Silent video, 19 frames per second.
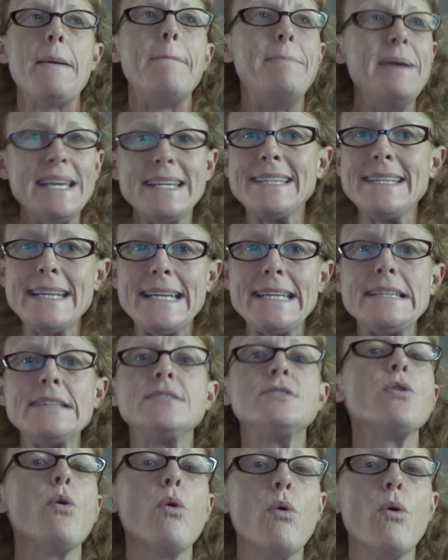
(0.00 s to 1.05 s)

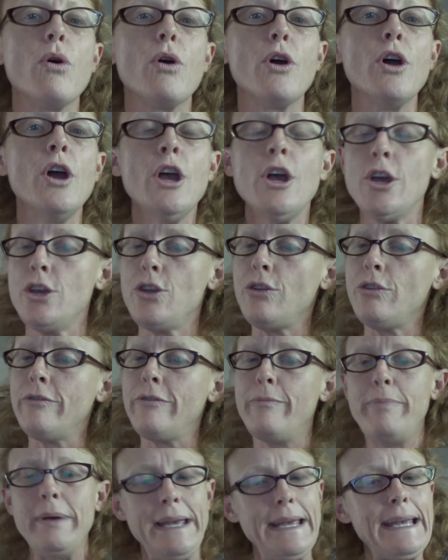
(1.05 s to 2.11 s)
business or
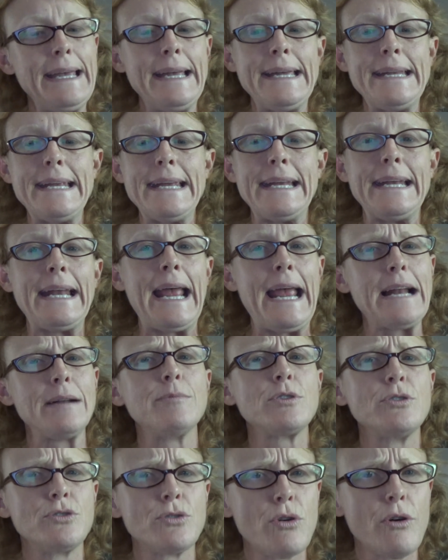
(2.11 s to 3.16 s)
you've been in an
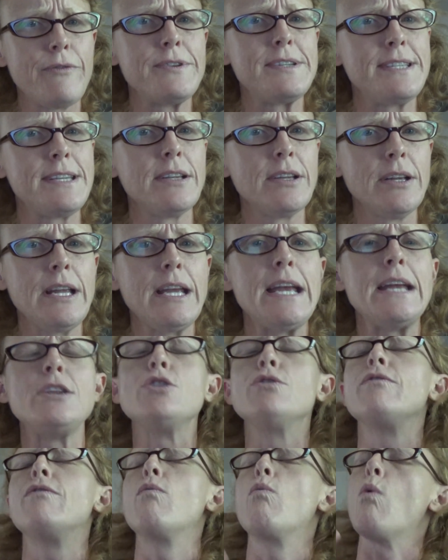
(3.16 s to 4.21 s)
animal control facility and
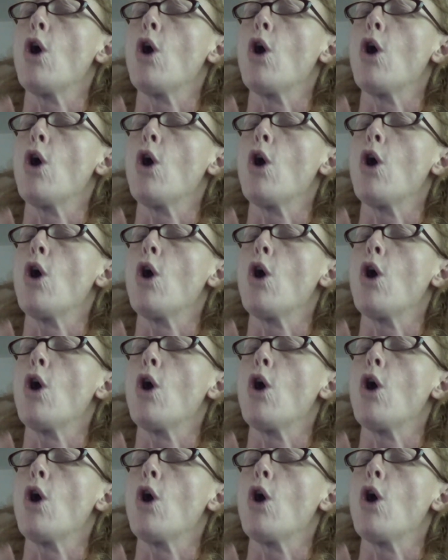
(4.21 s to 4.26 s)
you've